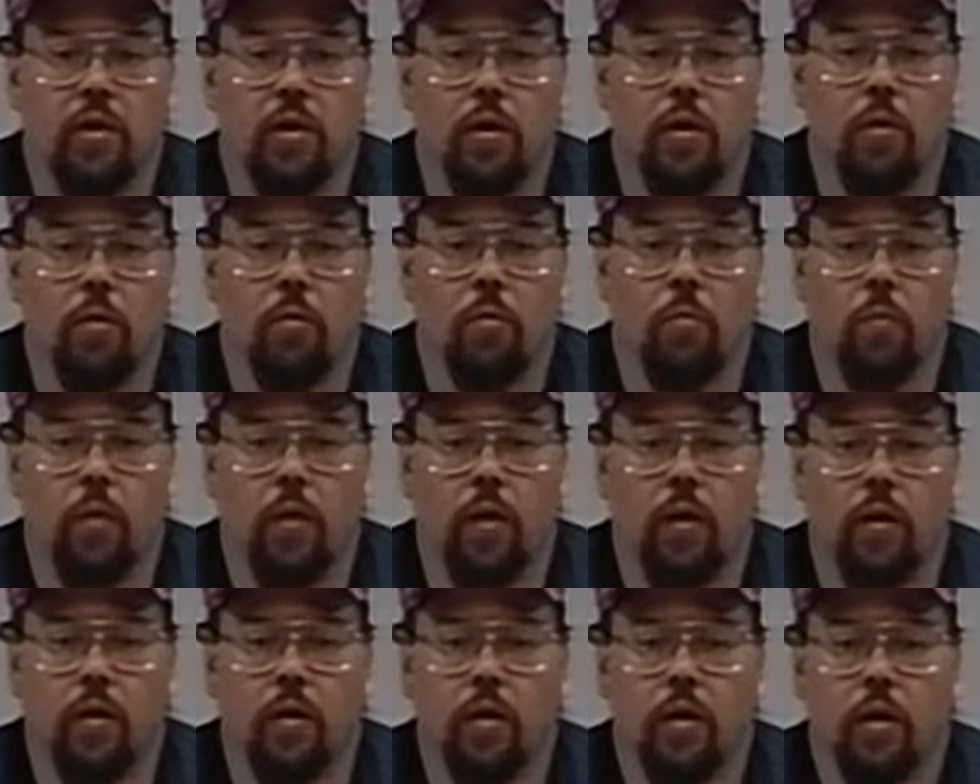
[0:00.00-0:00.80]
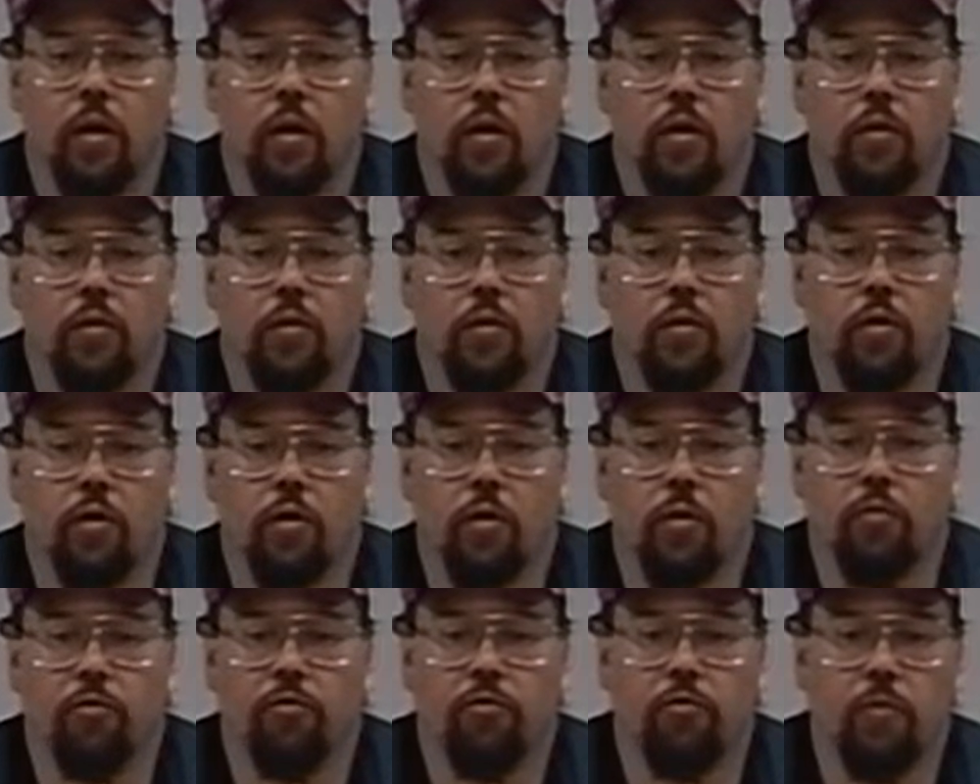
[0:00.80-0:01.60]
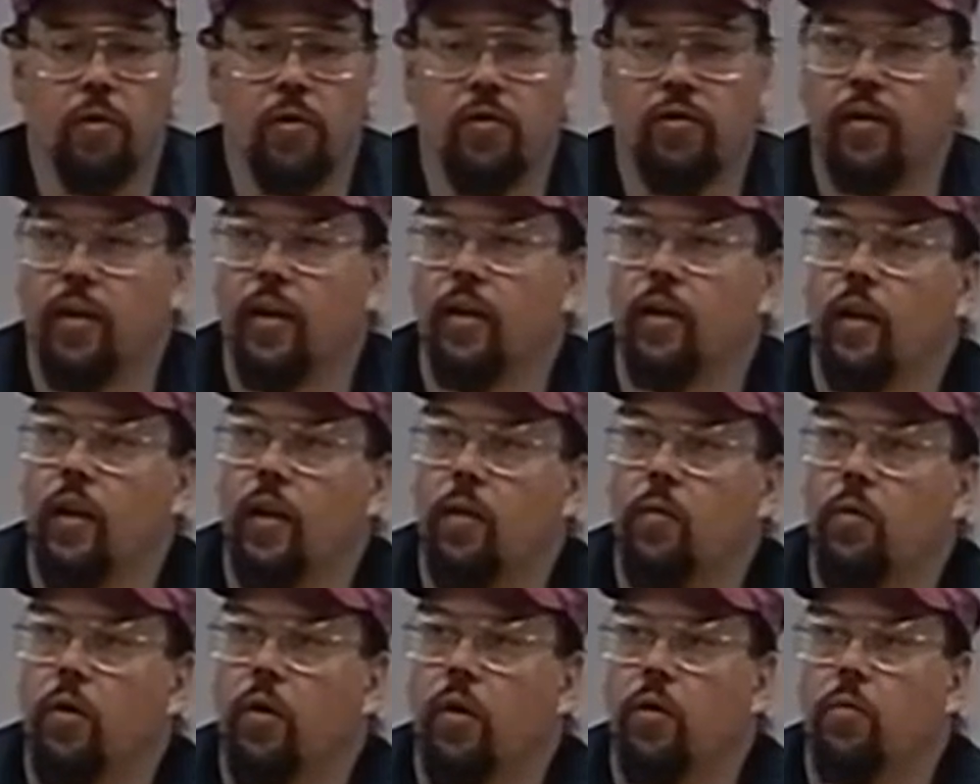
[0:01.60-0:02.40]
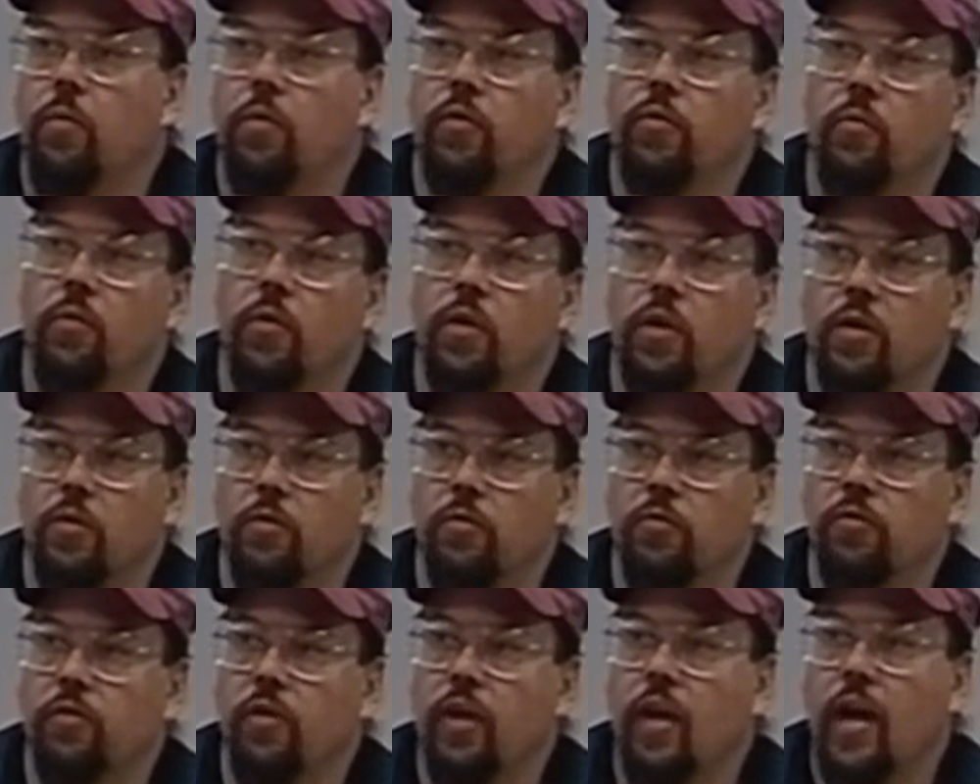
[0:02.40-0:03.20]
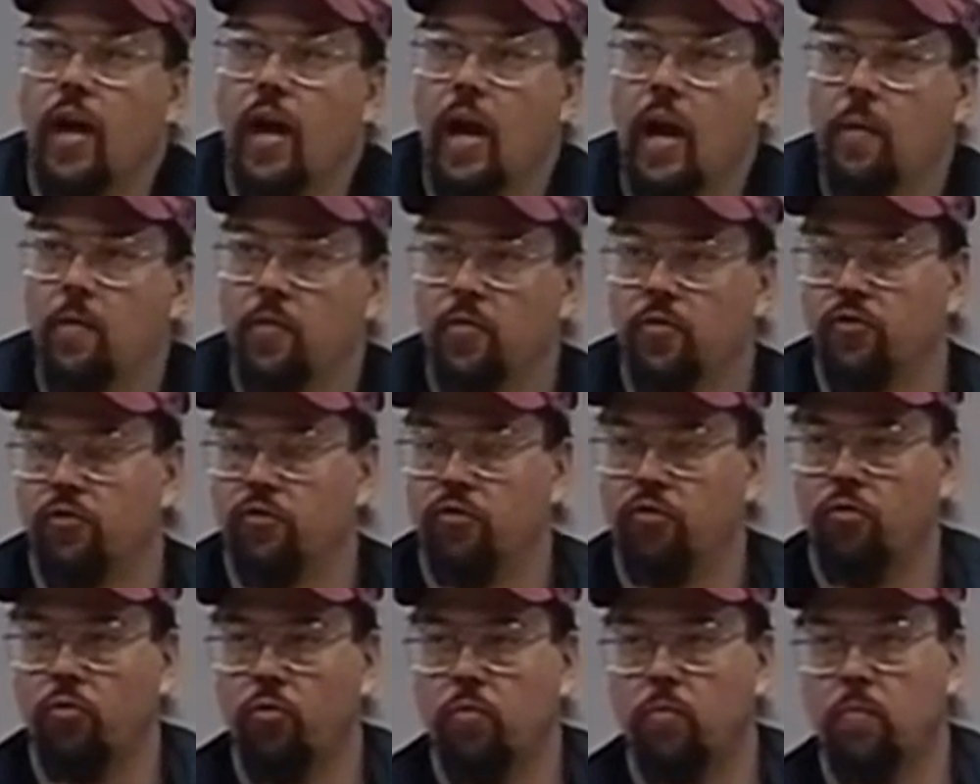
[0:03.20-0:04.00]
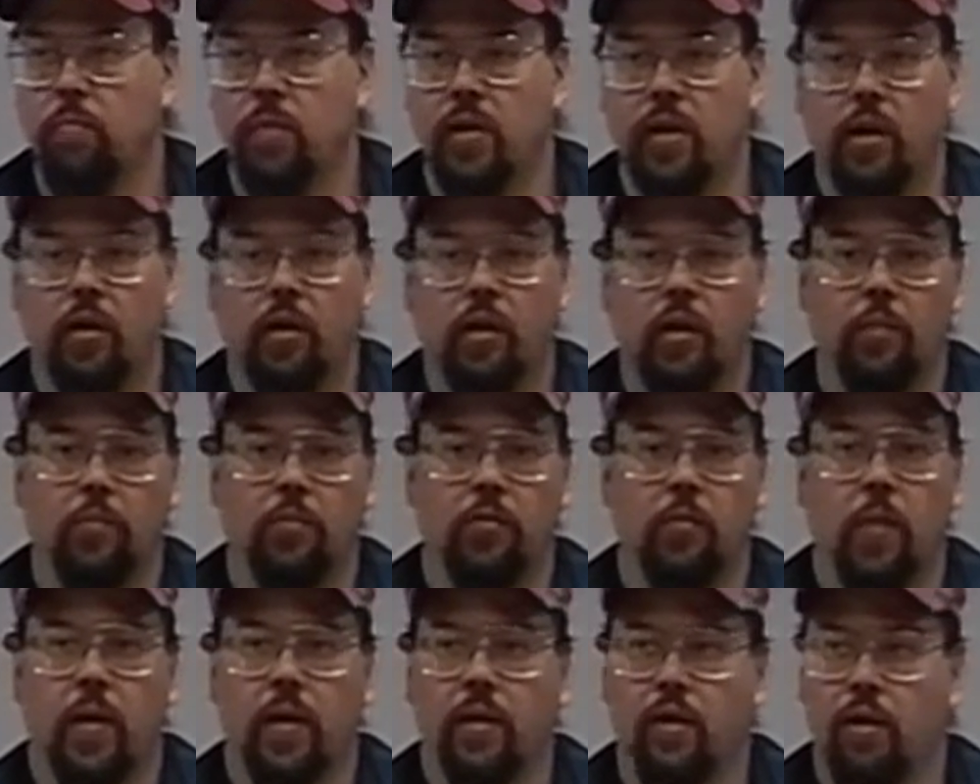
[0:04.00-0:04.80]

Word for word: of the year when the GOES 3 satellite, one of the ones we use, happens to be eclipsed